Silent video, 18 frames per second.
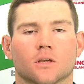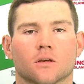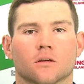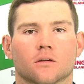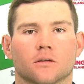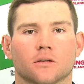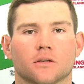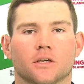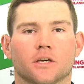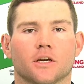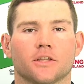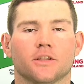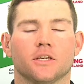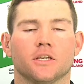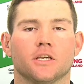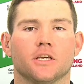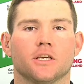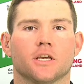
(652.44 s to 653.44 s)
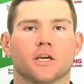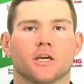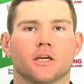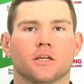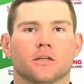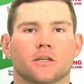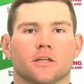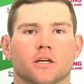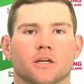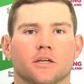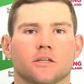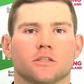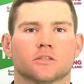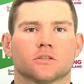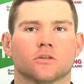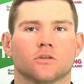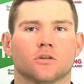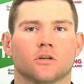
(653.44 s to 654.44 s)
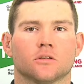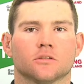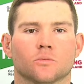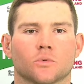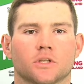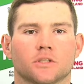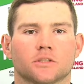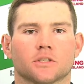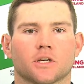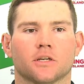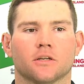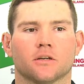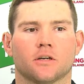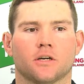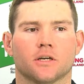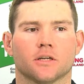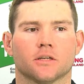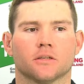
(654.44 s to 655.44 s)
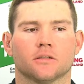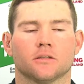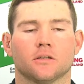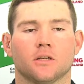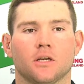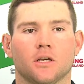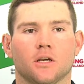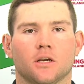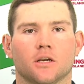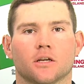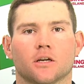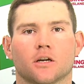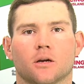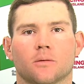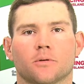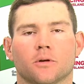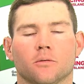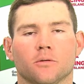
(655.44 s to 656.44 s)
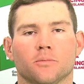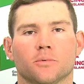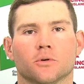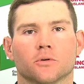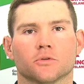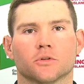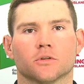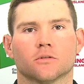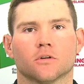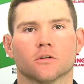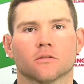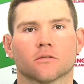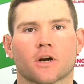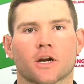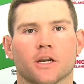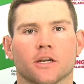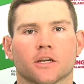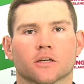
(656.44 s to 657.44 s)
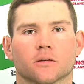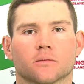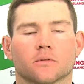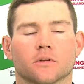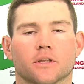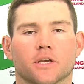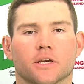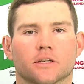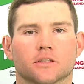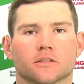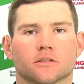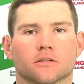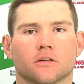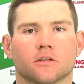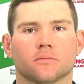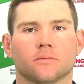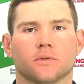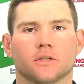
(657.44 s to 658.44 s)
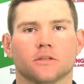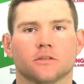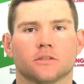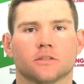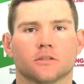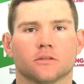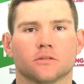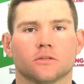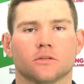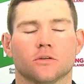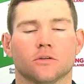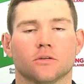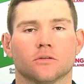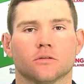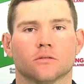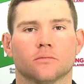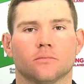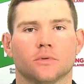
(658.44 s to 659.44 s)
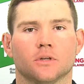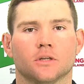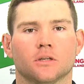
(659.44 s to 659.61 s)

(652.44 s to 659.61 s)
Yeah, I think he can. You know, he's good on Wednesday night and probably pulled the wrong rein coming to the outside, but he's still too good.